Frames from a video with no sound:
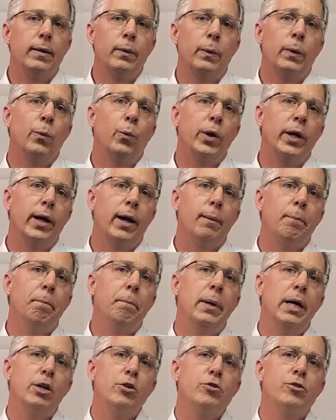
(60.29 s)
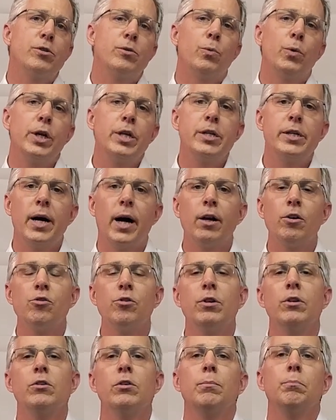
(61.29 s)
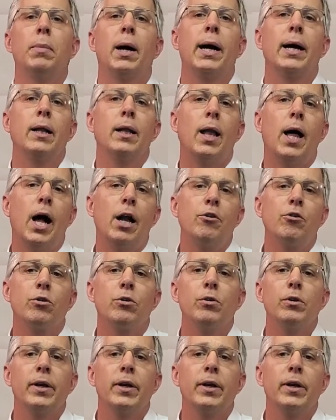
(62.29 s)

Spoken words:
that we had measured reductions in biological